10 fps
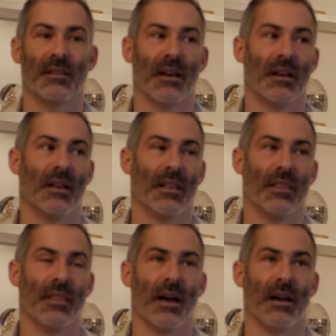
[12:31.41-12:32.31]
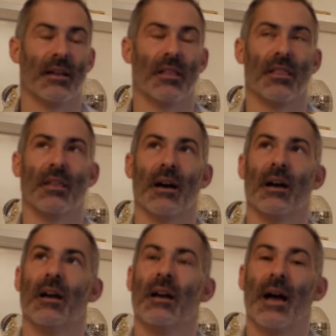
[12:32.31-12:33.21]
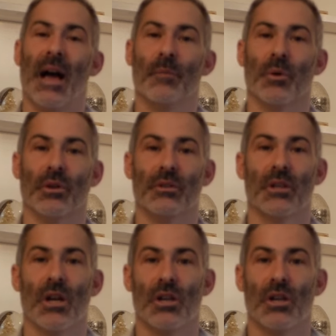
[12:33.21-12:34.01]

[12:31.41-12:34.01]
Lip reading: that happened.